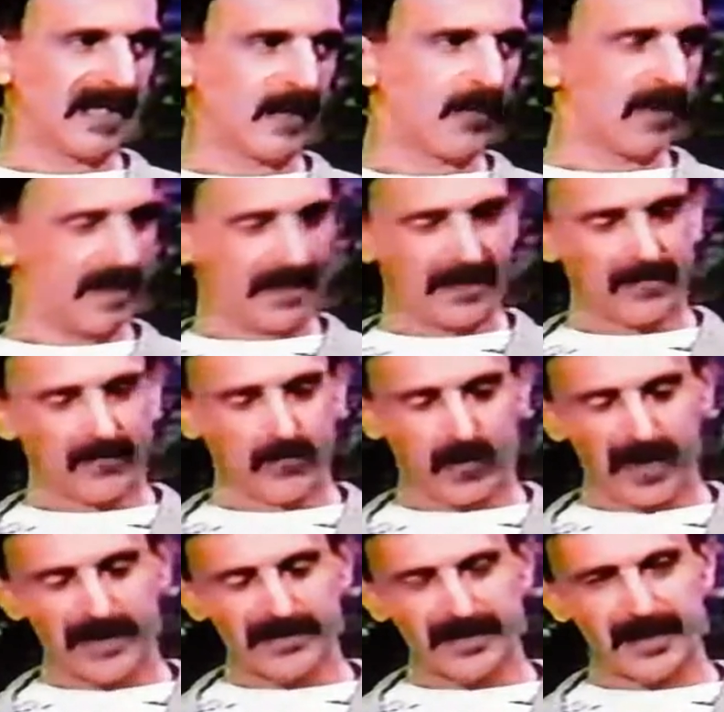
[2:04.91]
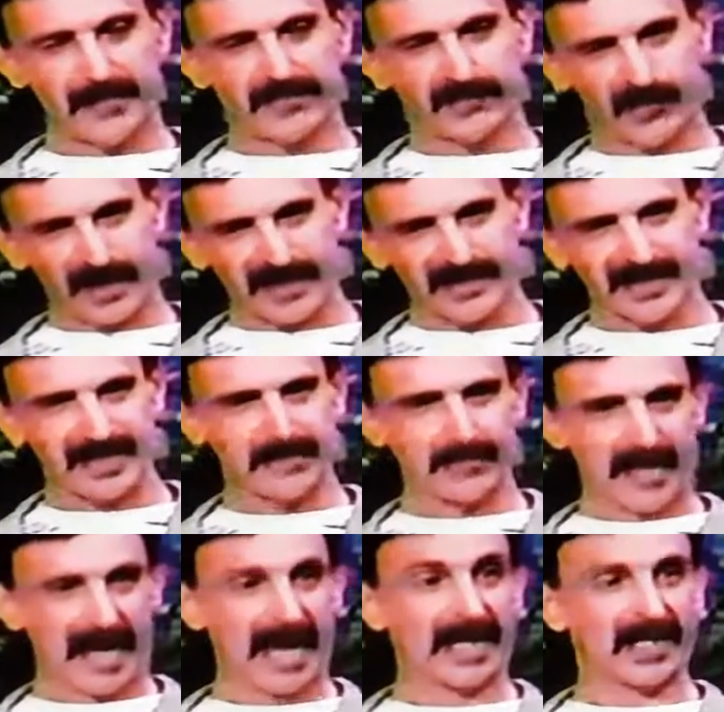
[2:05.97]
I wound up tracing it
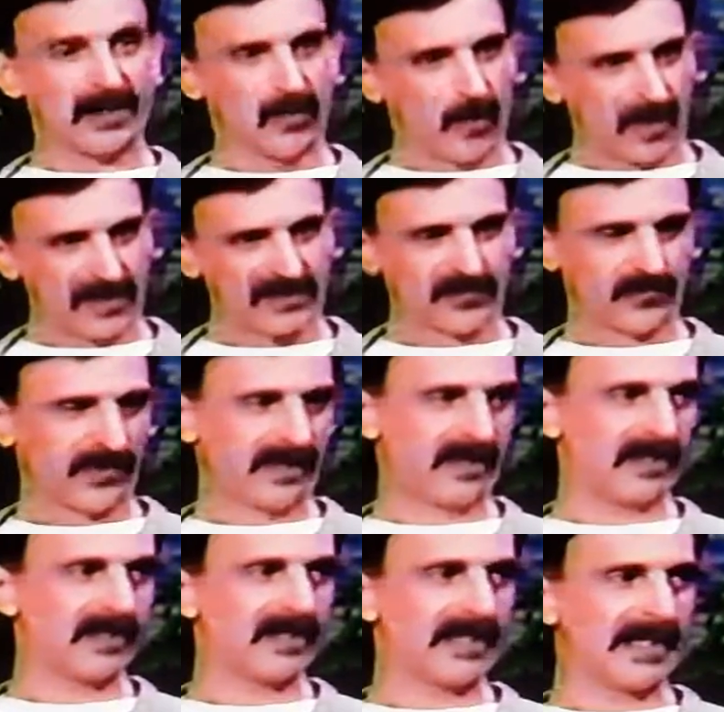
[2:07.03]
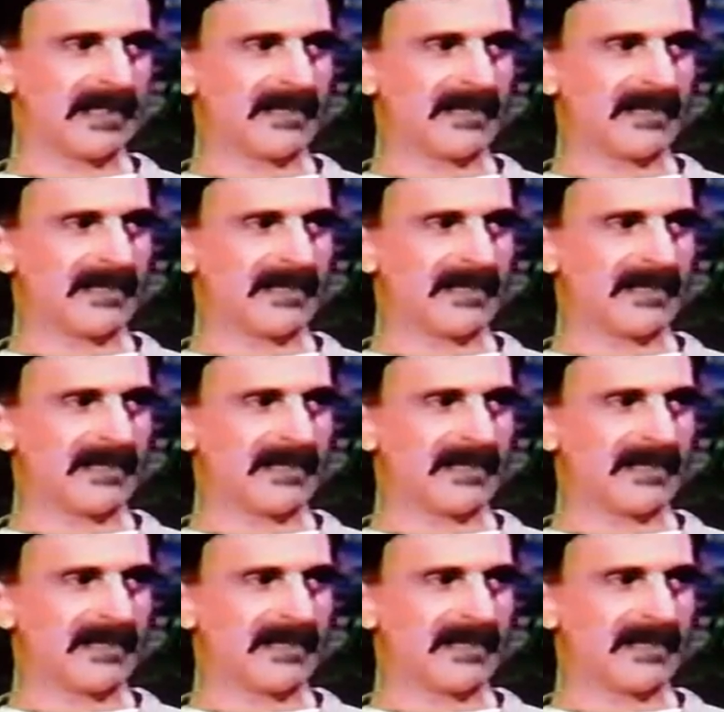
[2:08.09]
back, and it was real.